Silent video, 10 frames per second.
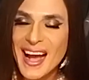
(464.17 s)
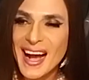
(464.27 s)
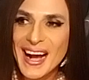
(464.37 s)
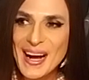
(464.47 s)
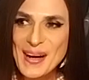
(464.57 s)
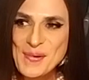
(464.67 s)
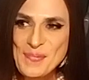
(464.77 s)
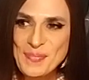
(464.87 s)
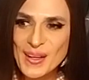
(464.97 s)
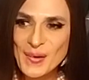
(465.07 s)

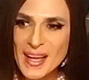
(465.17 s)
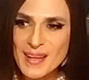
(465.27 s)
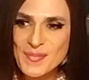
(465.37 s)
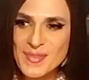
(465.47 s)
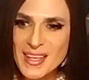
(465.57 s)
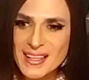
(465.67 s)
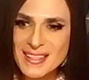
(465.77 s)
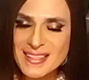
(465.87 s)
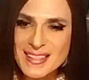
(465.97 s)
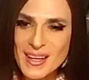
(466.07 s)
um, okay
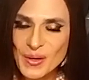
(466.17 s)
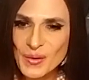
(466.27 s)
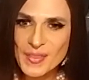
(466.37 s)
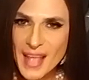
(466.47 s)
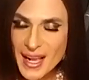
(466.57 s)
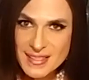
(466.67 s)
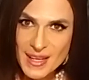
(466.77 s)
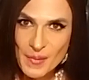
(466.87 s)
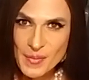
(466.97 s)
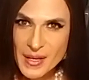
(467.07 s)
so next
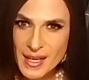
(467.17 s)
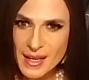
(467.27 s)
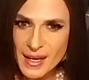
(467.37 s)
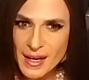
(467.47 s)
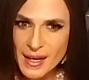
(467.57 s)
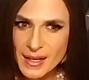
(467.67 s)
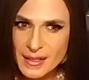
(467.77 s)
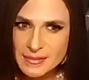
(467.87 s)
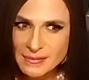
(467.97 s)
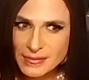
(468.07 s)
topic
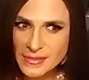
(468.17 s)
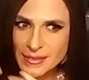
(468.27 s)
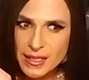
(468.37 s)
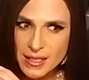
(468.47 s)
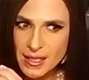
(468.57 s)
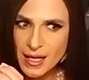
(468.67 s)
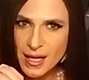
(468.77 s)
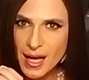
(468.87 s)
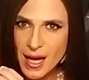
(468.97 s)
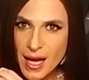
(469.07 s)
um, da, da,
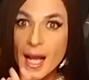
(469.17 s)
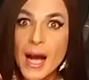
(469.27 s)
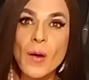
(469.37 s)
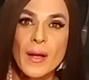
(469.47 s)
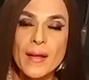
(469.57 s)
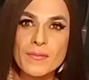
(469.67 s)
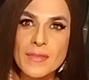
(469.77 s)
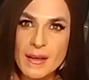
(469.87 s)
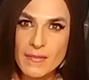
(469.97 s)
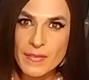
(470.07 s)
da, okay
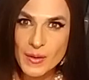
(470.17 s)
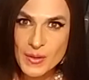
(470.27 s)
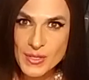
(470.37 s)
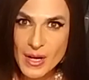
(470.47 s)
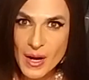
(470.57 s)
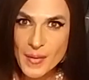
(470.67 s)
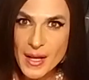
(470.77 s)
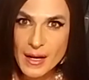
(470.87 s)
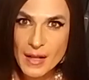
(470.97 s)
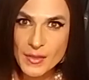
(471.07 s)
Photoshop
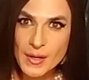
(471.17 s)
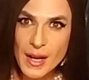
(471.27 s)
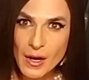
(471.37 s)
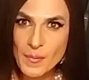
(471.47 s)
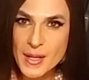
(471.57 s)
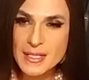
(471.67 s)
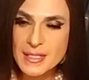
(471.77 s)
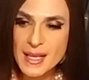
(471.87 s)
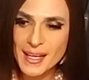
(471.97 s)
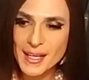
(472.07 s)
and undergarments
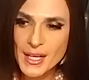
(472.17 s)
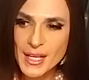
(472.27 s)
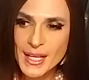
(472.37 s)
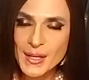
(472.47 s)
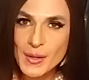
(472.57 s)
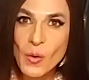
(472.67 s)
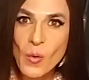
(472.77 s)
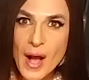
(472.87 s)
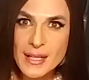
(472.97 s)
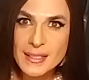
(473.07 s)
you know
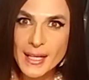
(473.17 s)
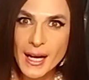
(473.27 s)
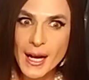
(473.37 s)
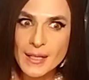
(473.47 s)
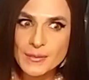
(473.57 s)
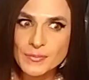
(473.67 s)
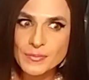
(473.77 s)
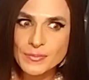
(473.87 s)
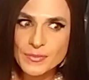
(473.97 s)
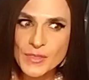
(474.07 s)
what um,
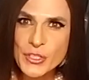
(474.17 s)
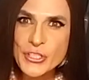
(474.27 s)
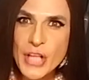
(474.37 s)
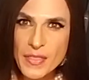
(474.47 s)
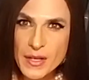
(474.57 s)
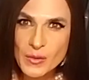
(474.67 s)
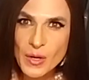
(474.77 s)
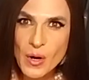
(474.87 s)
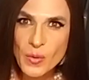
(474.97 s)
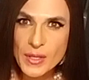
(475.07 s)
there's nothing
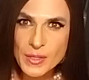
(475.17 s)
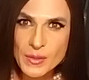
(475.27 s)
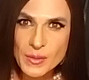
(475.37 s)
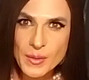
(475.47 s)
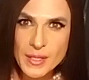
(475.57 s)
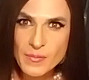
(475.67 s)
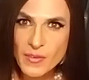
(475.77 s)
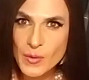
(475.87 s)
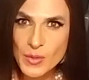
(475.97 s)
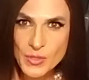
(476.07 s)
wrong with doing
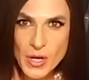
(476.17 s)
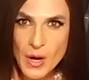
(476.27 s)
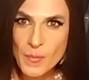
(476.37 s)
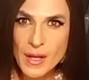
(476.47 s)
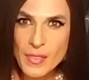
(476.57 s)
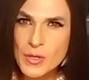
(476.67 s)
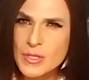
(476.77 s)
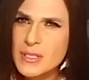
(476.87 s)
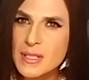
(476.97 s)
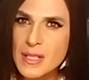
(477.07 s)
Photoshop and
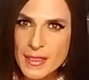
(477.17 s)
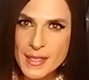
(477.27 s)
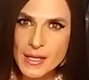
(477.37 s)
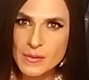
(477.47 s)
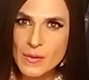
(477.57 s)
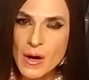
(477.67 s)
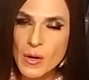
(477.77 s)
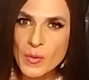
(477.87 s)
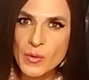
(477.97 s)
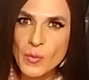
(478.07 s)
there's nothing
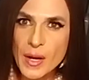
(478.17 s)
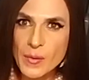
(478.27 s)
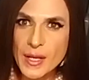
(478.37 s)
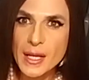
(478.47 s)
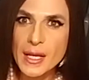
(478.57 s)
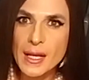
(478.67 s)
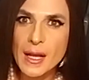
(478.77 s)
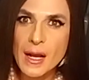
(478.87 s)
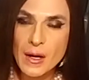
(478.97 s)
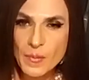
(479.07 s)
wrong with wearing
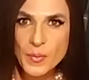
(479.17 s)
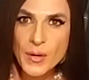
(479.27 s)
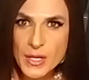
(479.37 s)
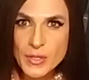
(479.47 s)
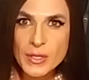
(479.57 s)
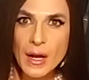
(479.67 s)
compression